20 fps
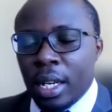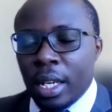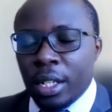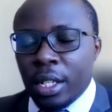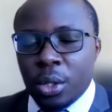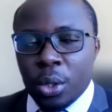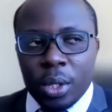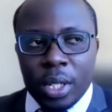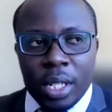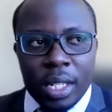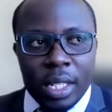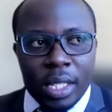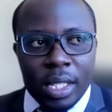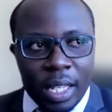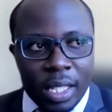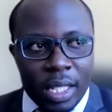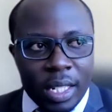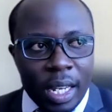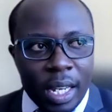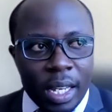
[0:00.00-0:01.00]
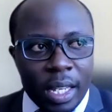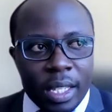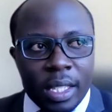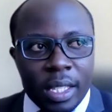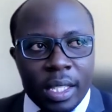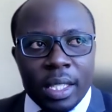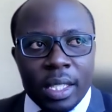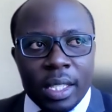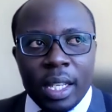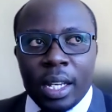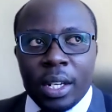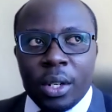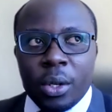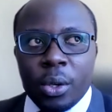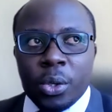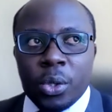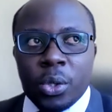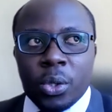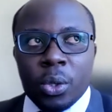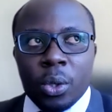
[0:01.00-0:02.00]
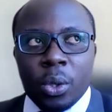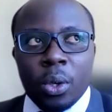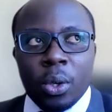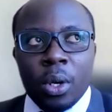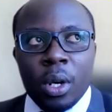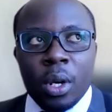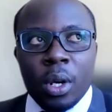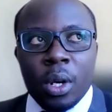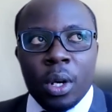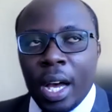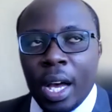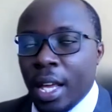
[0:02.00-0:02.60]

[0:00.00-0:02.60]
natural disasters, and also